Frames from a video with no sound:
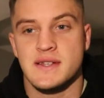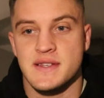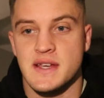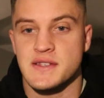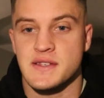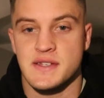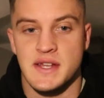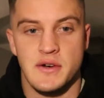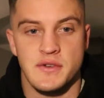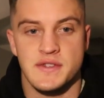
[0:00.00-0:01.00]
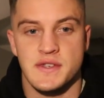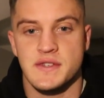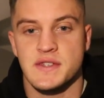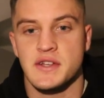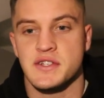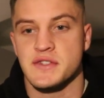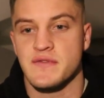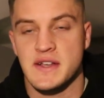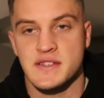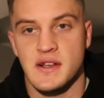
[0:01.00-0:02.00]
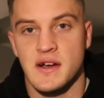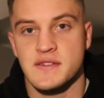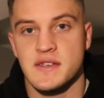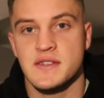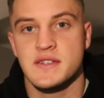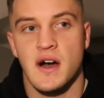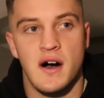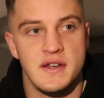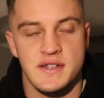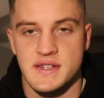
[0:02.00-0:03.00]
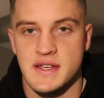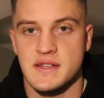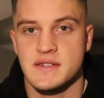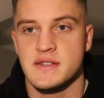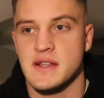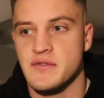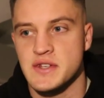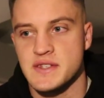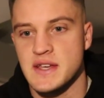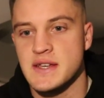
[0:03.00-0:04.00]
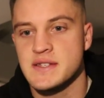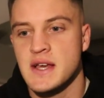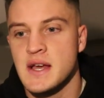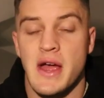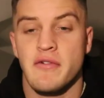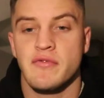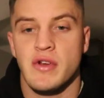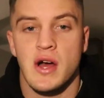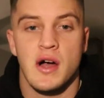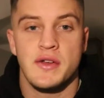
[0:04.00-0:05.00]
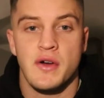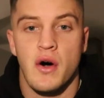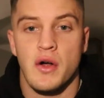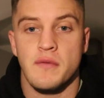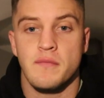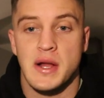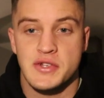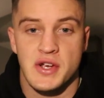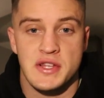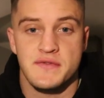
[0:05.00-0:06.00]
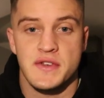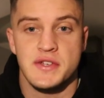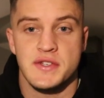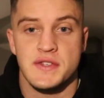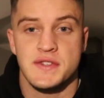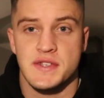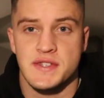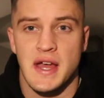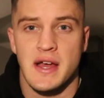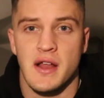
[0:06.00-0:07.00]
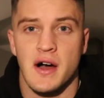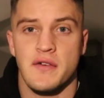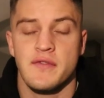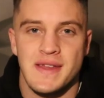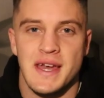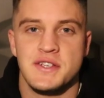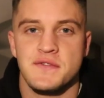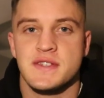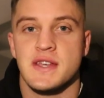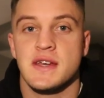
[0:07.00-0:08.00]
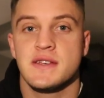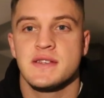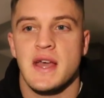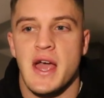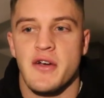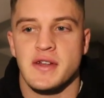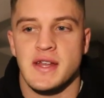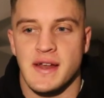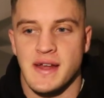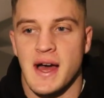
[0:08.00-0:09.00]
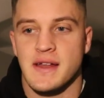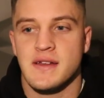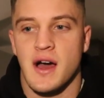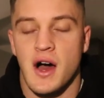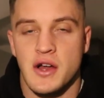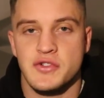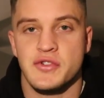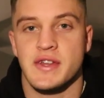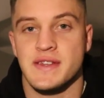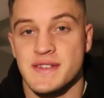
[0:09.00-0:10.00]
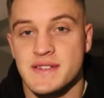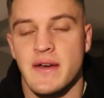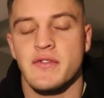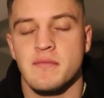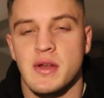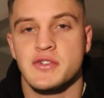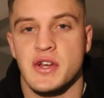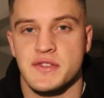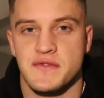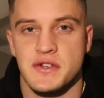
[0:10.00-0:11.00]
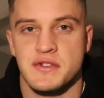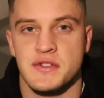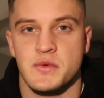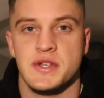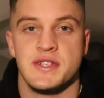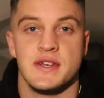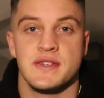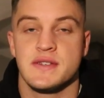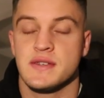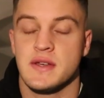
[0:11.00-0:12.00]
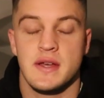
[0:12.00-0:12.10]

diseases and illnesses such as vasculitis, heart disease, liver disease, and Erin relied on blood transfusions to stay alive. At the age of 6, Erin had had 107 blood transfusions, which is